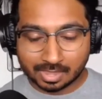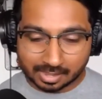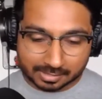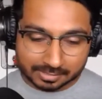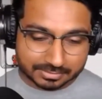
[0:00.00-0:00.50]

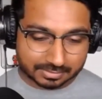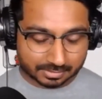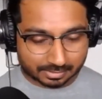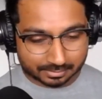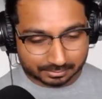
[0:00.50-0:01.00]
And
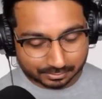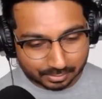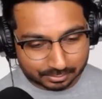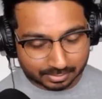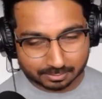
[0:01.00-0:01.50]
the
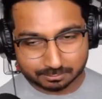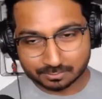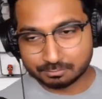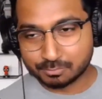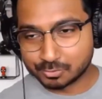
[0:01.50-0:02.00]
thing that I'm
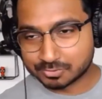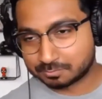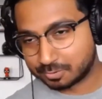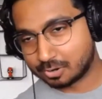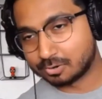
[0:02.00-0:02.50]
most
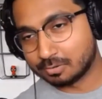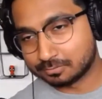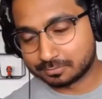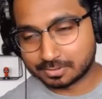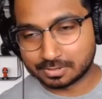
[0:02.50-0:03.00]
proud
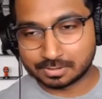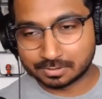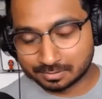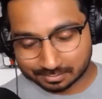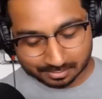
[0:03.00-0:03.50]
of,
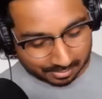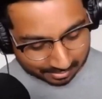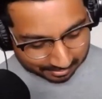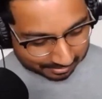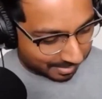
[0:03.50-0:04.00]

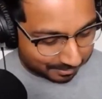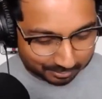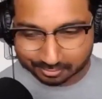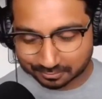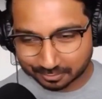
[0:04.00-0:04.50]
I'm
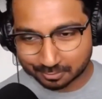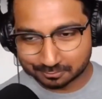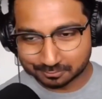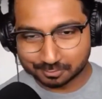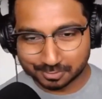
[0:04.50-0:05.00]
proud of quite a
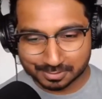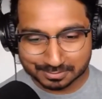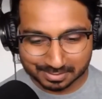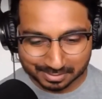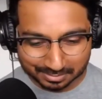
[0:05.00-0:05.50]
few
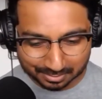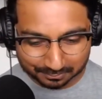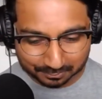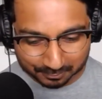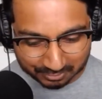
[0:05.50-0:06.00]
things that
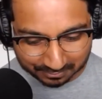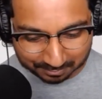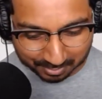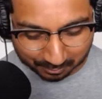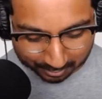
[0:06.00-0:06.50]
we've
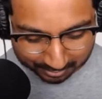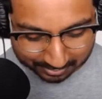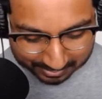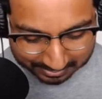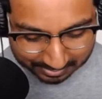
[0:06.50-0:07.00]
achieved, but one of the
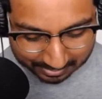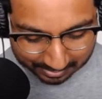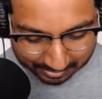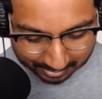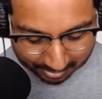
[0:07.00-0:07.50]
things that
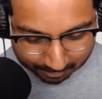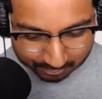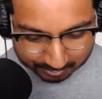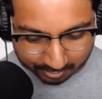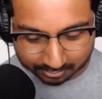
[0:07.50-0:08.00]
I'm
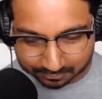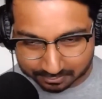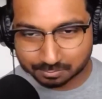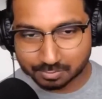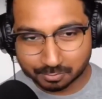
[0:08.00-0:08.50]
most proud of is
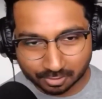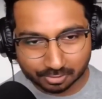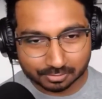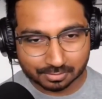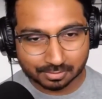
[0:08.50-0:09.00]
to be
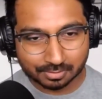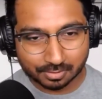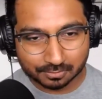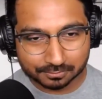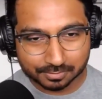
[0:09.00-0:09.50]
part
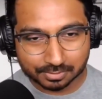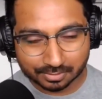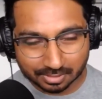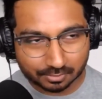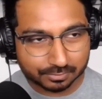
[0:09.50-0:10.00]
of the
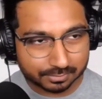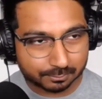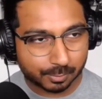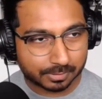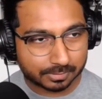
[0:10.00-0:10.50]
Cloud Native
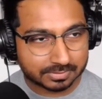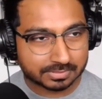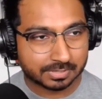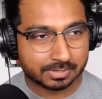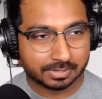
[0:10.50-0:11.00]
Wales,
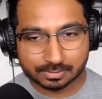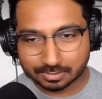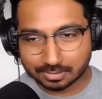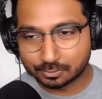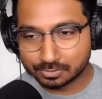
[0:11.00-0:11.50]
the
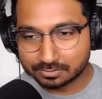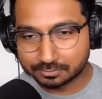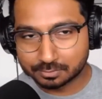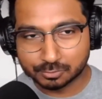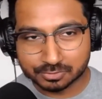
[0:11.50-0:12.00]
Cloud Native
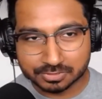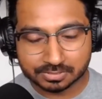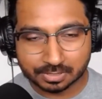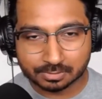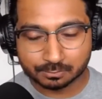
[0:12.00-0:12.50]
community
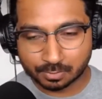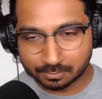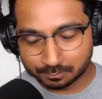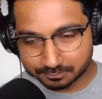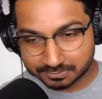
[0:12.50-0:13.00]
that
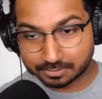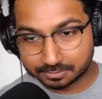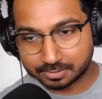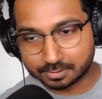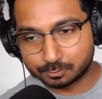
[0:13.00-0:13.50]
we've started
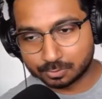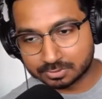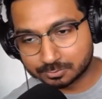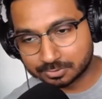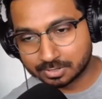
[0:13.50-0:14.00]
here in
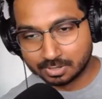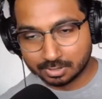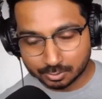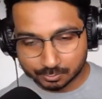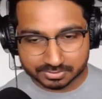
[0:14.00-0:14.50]
Wales with
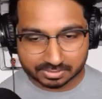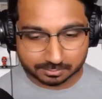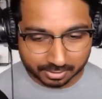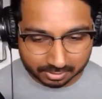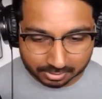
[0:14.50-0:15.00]
Lewis
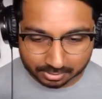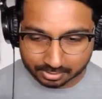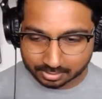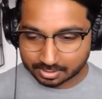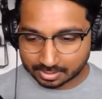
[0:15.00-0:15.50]
Denham Perry
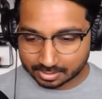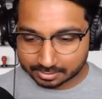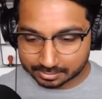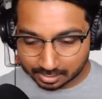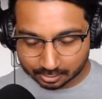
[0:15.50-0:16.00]

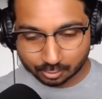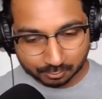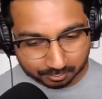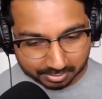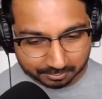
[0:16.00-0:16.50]
and a lot
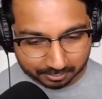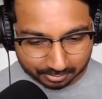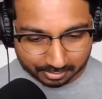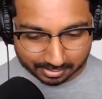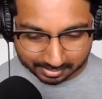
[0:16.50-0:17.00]
more
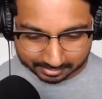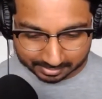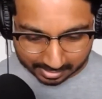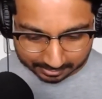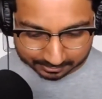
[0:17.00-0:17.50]
people and
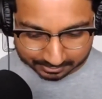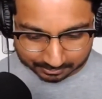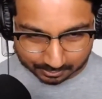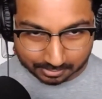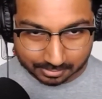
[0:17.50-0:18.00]
Aled as
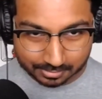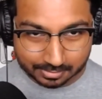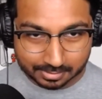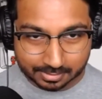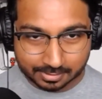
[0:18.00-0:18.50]
well.
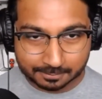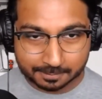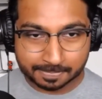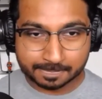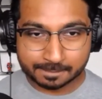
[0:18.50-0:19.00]

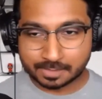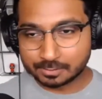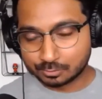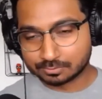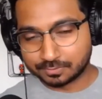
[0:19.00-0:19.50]

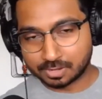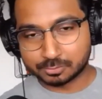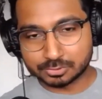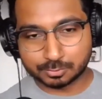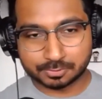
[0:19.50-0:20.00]
You can find me
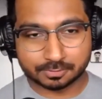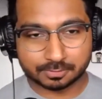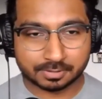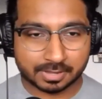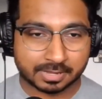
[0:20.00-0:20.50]
on
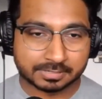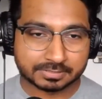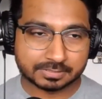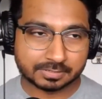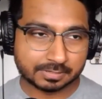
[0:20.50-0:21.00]
Twitter
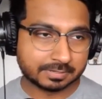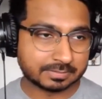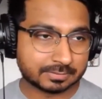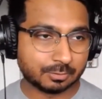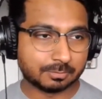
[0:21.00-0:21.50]
at
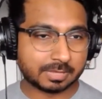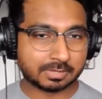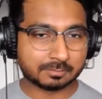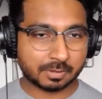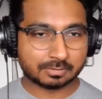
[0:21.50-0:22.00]
Salman
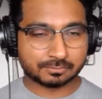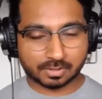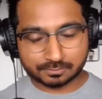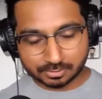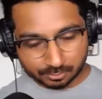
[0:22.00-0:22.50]
Iqbal if you
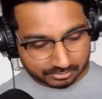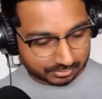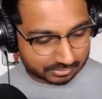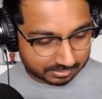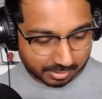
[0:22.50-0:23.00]
have any
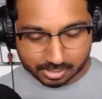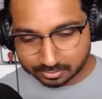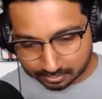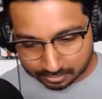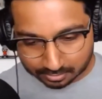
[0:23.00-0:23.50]
questions about
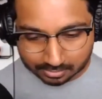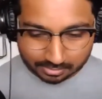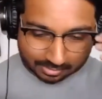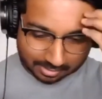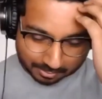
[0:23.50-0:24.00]
anything
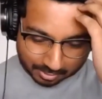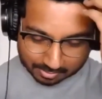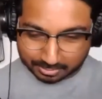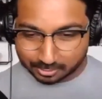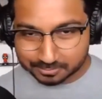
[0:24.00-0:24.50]
about
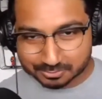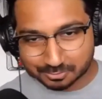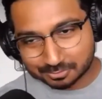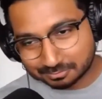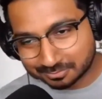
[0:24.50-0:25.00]
MLOps
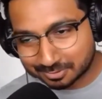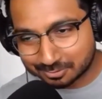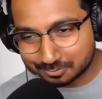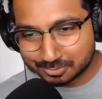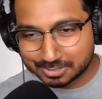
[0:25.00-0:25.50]
or
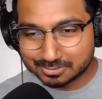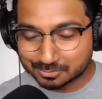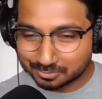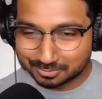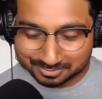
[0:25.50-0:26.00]
Kubernetes,
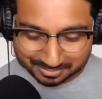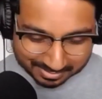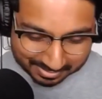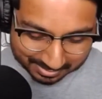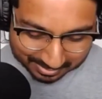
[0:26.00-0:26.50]
or
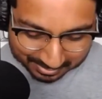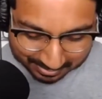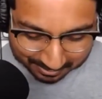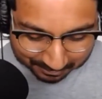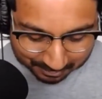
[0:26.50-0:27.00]

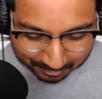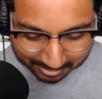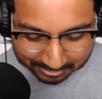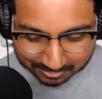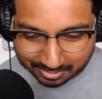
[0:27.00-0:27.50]
if you'd
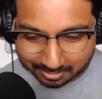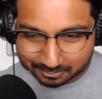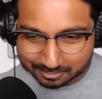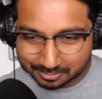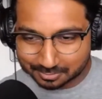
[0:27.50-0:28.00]
like to help
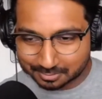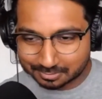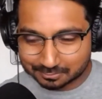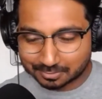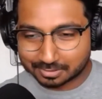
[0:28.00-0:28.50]
with
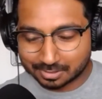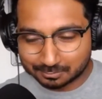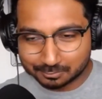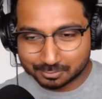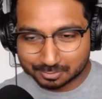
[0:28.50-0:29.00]
if you like
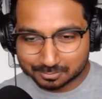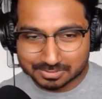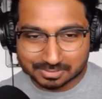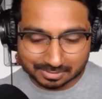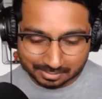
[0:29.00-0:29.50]
help with your
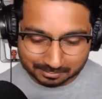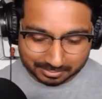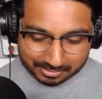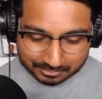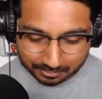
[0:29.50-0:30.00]
community,
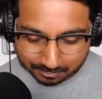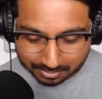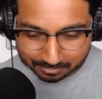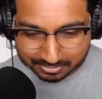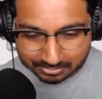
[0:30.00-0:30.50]
please drop me
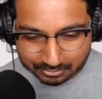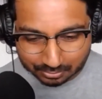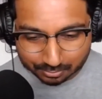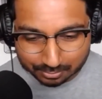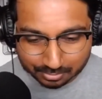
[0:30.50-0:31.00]
a message
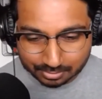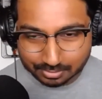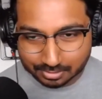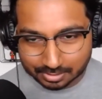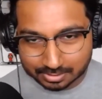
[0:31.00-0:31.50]
on
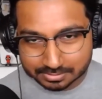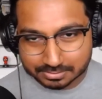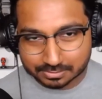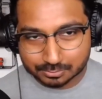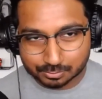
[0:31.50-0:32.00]
at
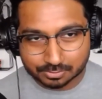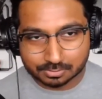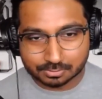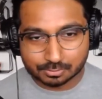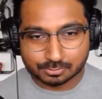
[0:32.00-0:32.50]

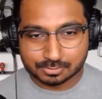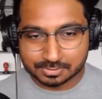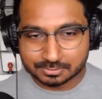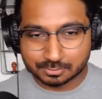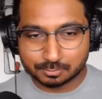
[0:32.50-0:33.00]
Twitter on
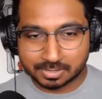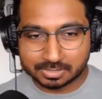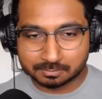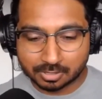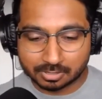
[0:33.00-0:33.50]
Salman
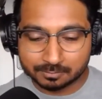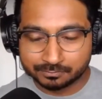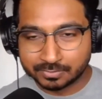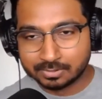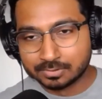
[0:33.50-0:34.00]
Iqbal.
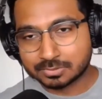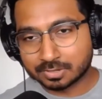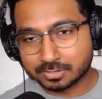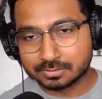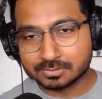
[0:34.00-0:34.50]
So I
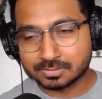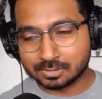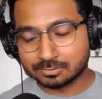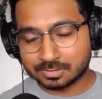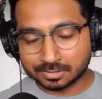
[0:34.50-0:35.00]

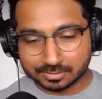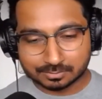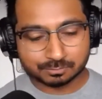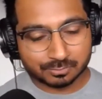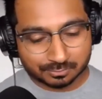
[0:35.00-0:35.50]

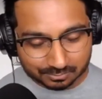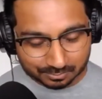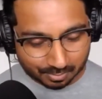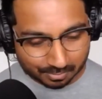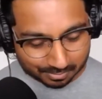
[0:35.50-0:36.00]
can
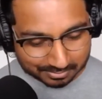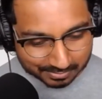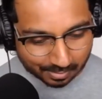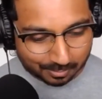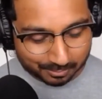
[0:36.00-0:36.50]

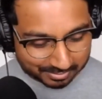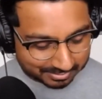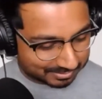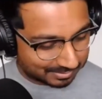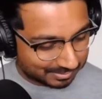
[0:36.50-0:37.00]
start with
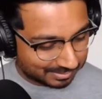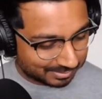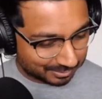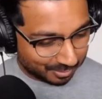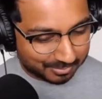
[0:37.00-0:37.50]
this
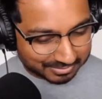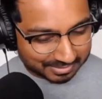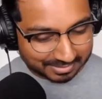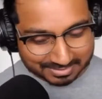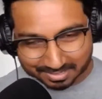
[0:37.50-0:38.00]
comment
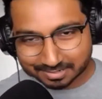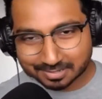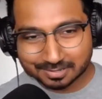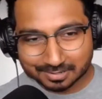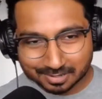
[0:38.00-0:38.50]
saying tech
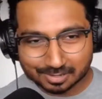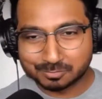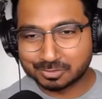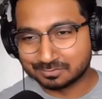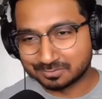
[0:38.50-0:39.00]
can
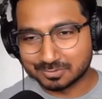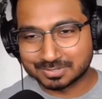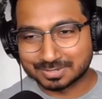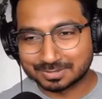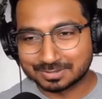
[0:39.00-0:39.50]
be confusing,